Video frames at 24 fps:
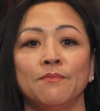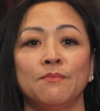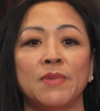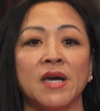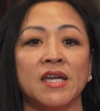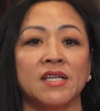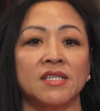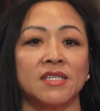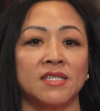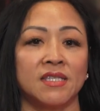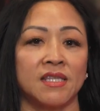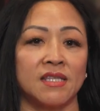
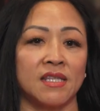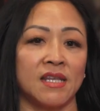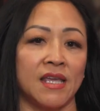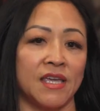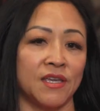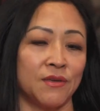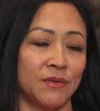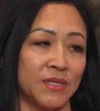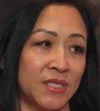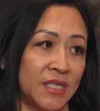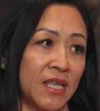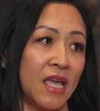but
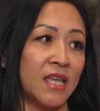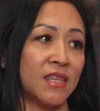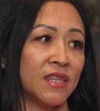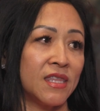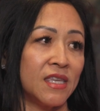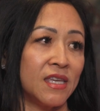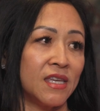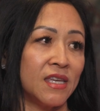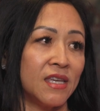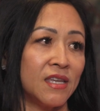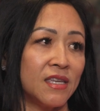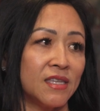like you said,
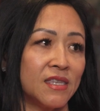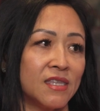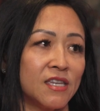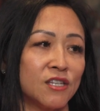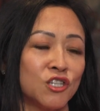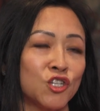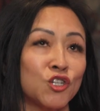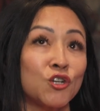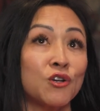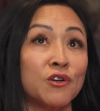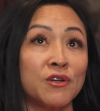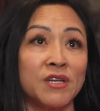the
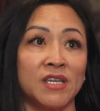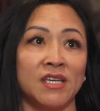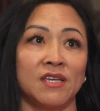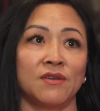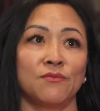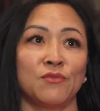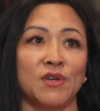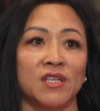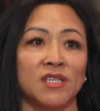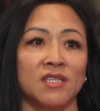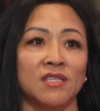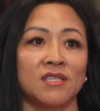journey
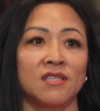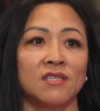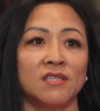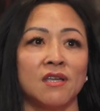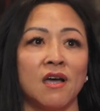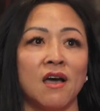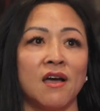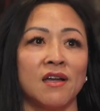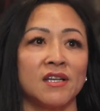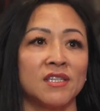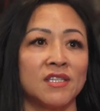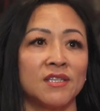was
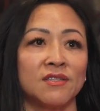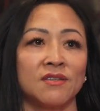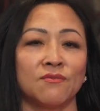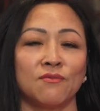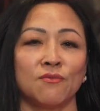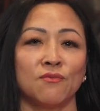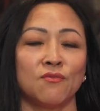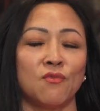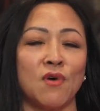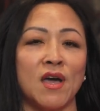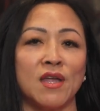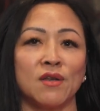not
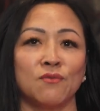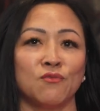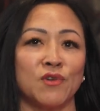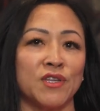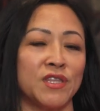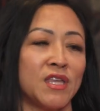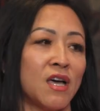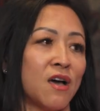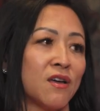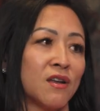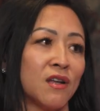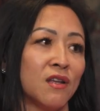one
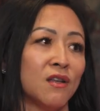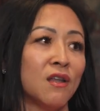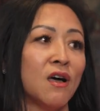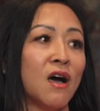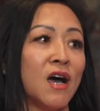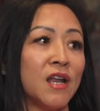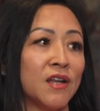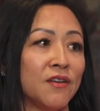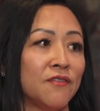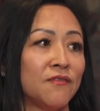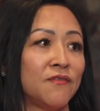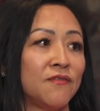without a
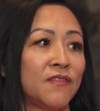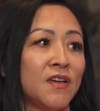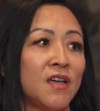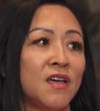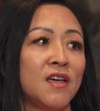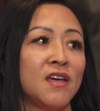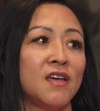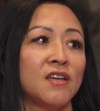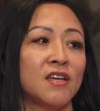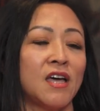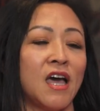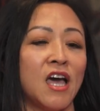lot of
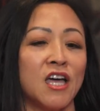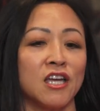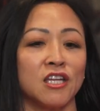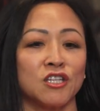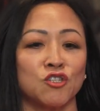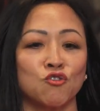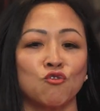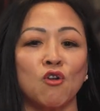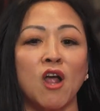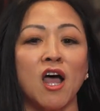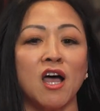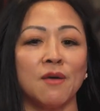
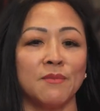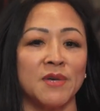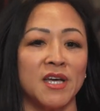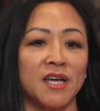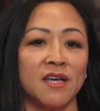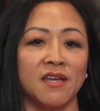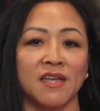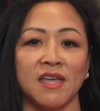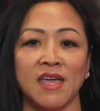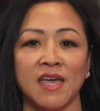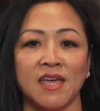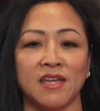
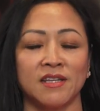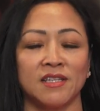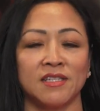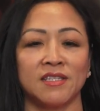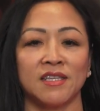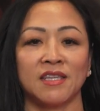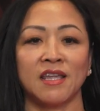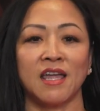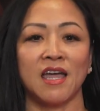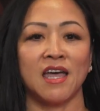trauma, and